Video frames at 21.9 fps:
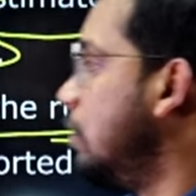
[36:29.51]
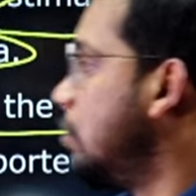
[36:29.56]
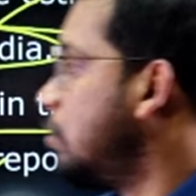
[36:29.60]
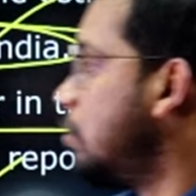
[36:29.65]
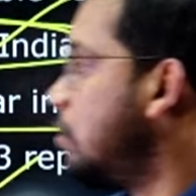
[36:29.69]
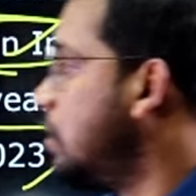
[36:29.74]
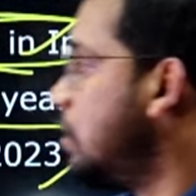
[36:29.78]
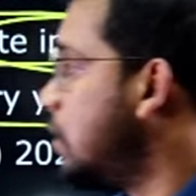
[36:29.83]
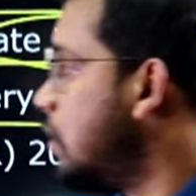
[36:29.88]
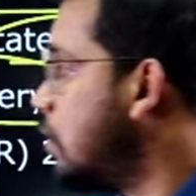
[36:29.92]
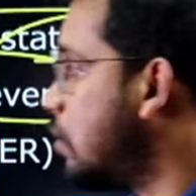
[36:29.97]
So
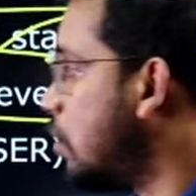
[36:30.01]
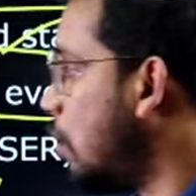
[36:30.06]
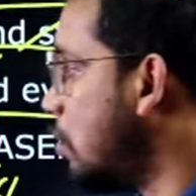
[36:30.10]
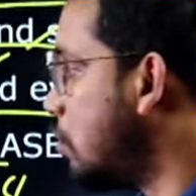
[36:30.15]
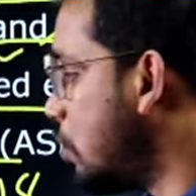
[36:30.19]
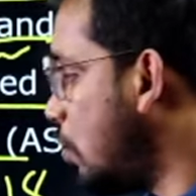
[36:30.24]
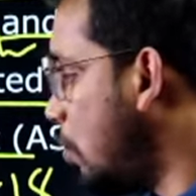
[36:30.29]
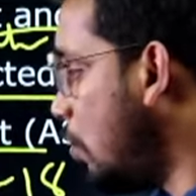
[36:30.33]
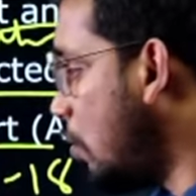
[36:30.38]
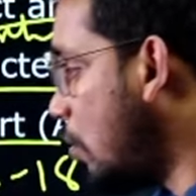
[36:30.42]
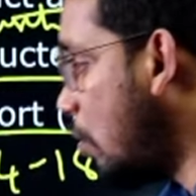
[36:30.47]
this is
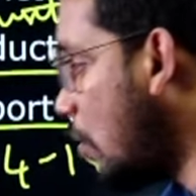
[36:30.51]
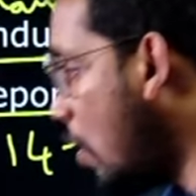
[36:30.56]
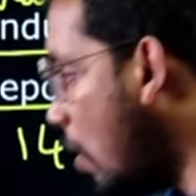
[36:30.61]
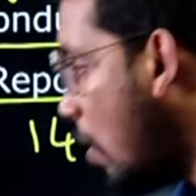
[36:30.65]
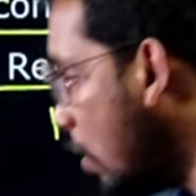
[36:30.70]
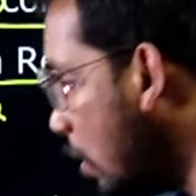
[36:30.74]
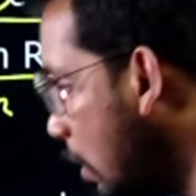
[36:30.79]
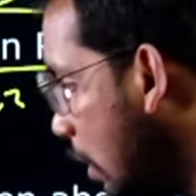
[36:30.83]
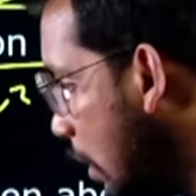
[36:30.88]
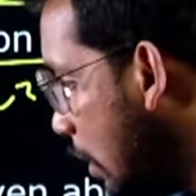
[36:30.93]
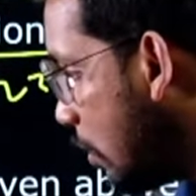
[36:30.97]
also
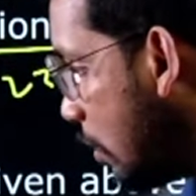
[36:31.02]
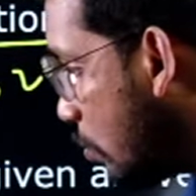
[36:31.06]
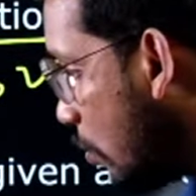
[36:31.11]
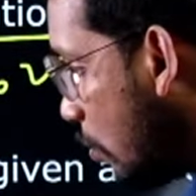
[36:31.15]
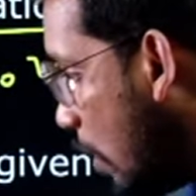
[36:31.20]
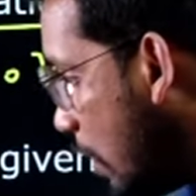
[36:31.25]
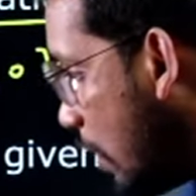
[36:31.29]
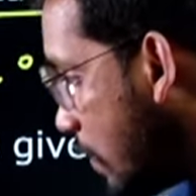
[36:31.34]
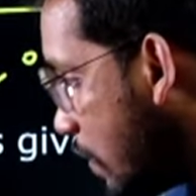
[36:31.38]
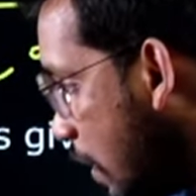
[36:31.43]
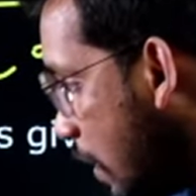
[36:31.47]
wrong.
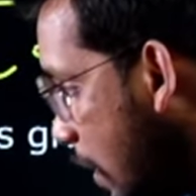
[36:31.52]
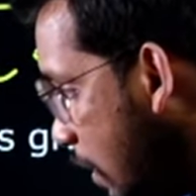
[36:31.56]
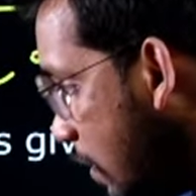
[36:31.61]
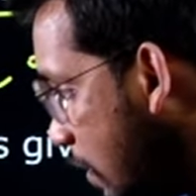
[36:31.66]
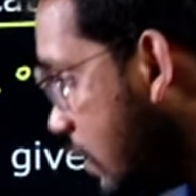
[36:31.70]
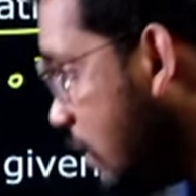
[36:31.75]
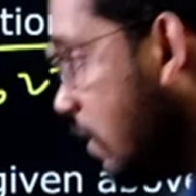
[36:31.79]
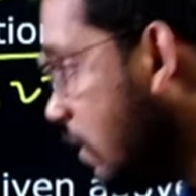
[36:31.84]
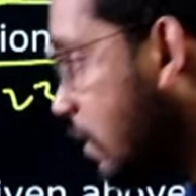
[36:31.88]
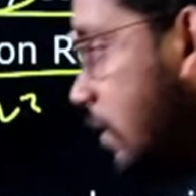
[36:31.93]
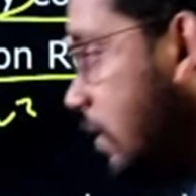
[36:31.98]
So answer
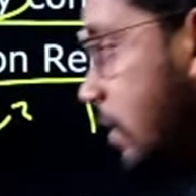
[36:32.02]
is